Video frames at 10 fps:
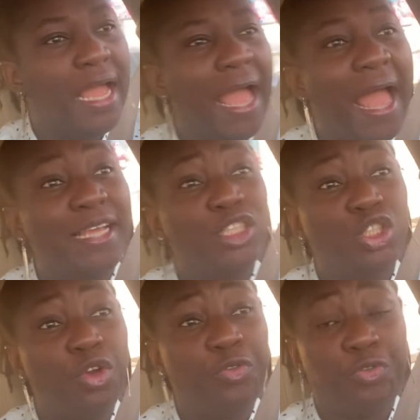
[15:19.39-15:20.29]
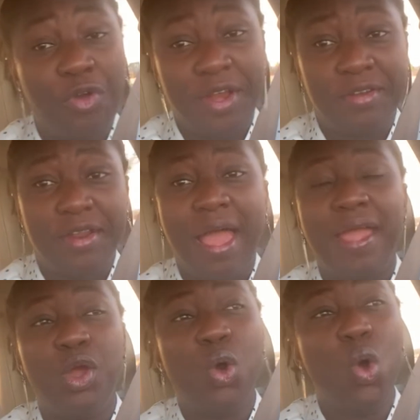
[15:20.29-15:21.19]
As your friend,
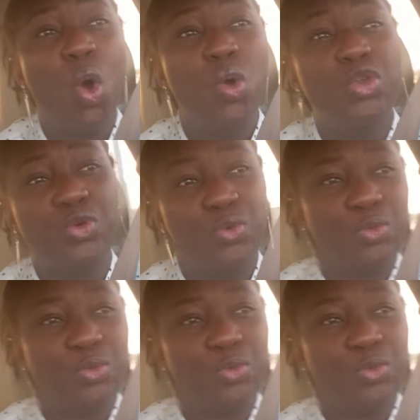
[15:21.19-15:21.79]
I owe you.